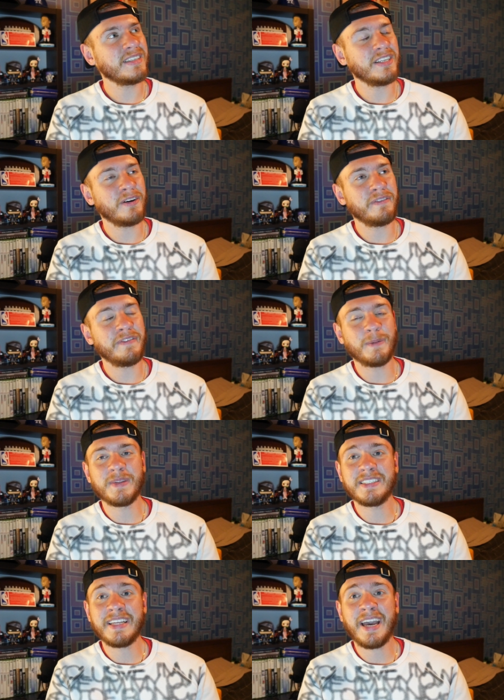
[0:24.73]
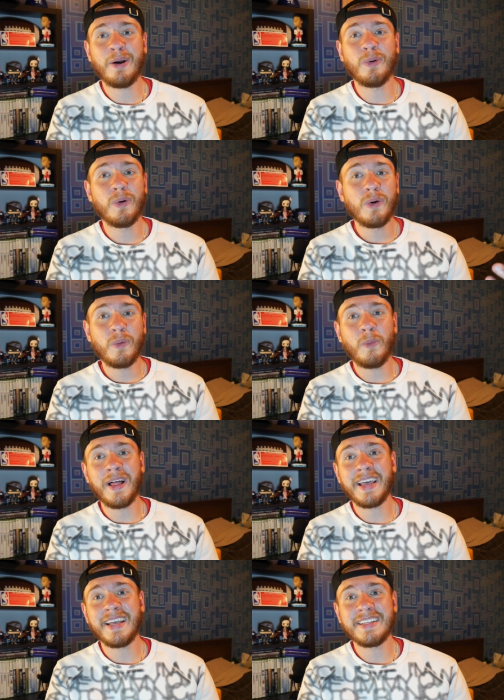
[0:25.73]
you know, film this now
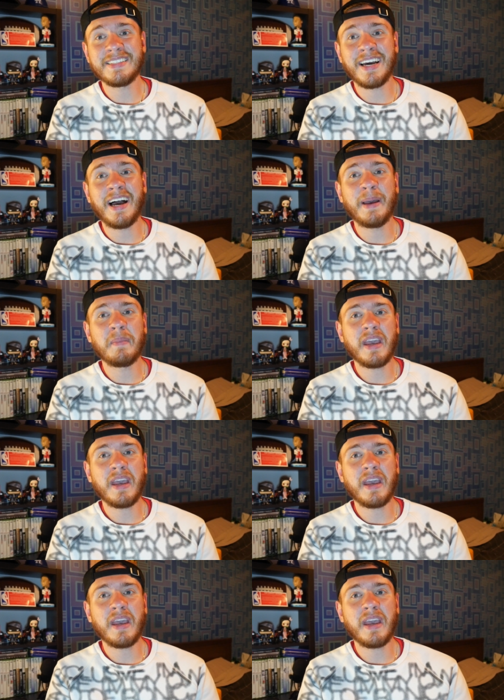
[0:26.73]
while I had the time